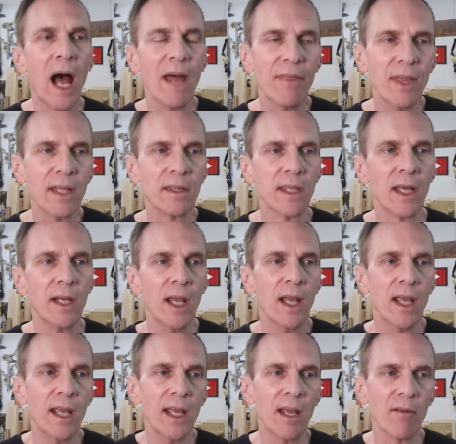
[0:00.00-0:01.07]
I think that
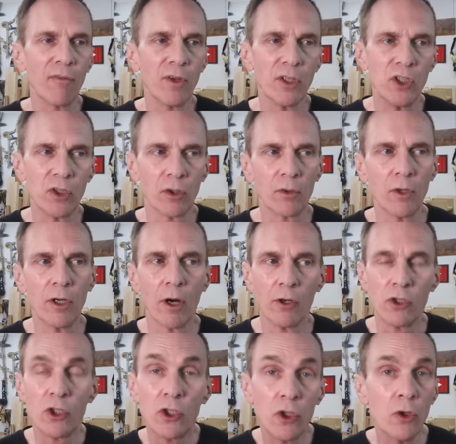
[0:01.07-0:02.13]
if children
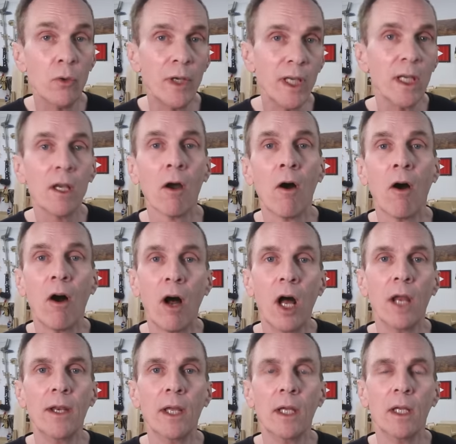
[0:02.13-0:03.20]
are chewing
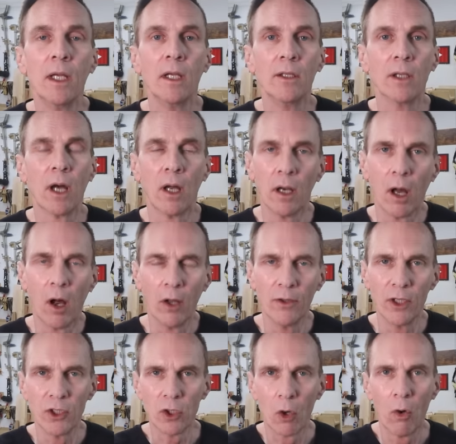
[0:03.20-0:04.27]
on uh, on
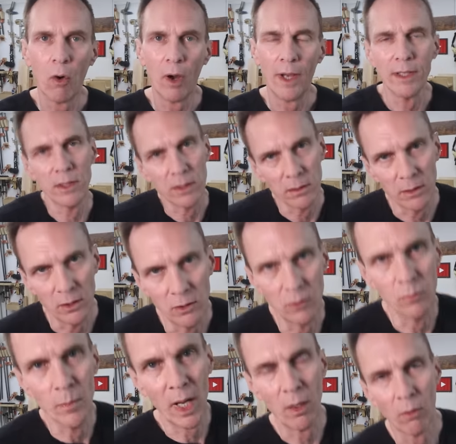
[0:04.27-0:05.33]
the toys,
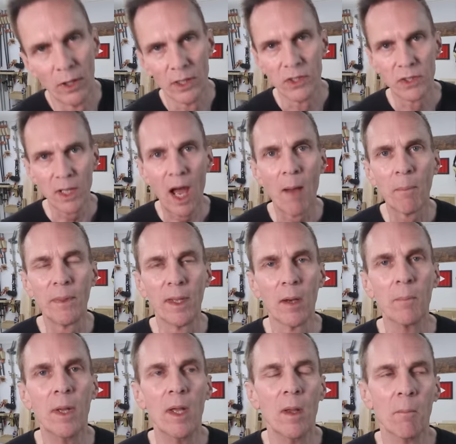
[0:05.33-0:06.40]
you might want to stop
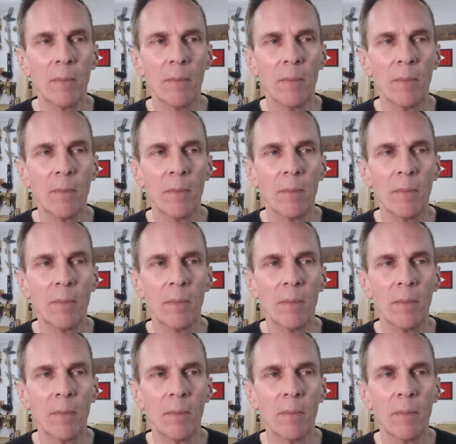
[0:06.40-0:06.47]
them.